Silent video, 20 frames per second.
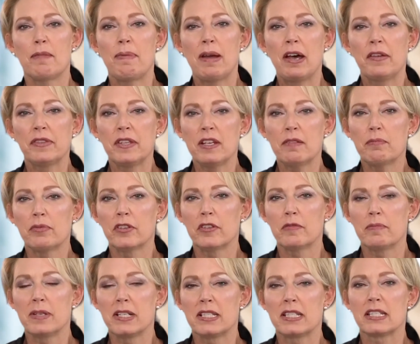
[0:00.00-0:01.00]
about the
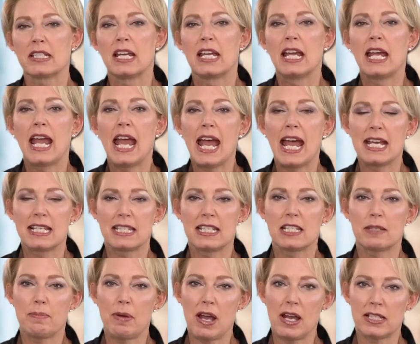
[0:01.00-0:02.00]
improvements as
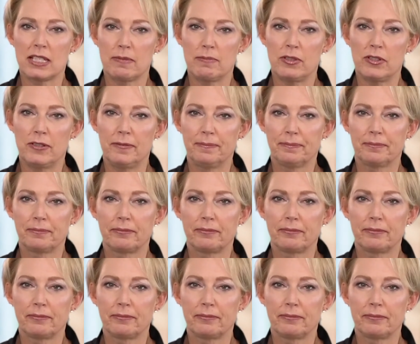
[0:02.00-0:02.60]
is possible.